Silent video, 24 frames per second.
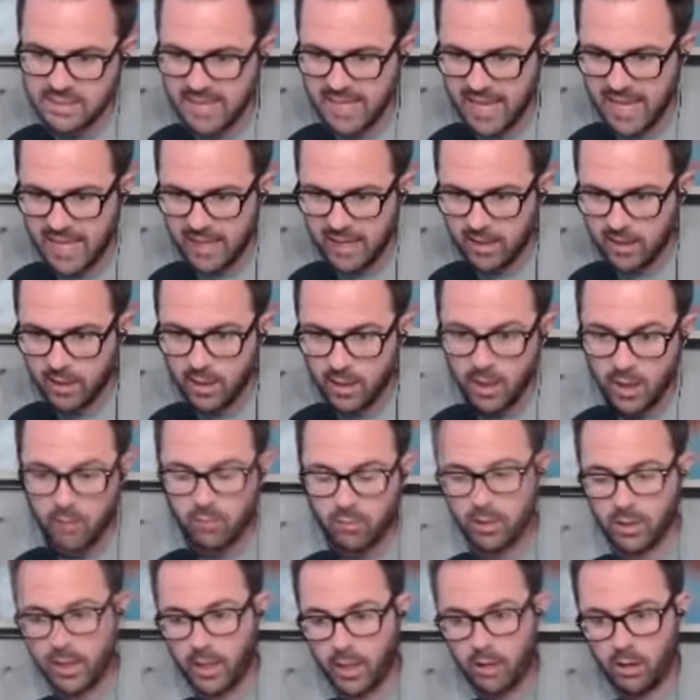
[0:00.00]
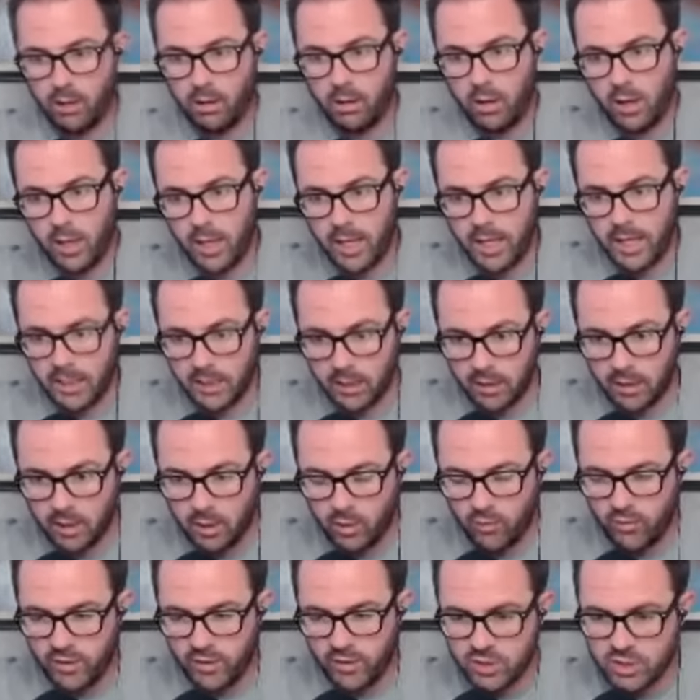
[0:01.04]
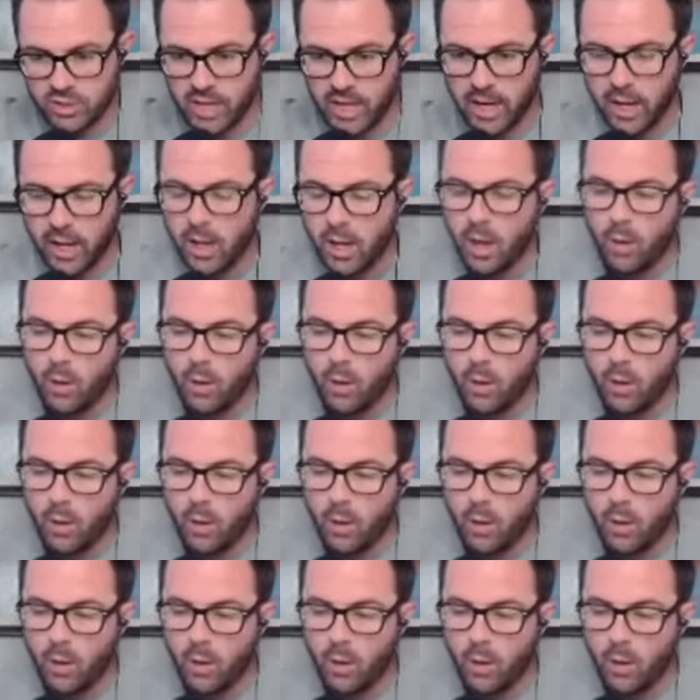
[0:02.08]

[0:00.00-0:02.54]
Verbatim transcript: dead. We're like, oh God, the COVID shot.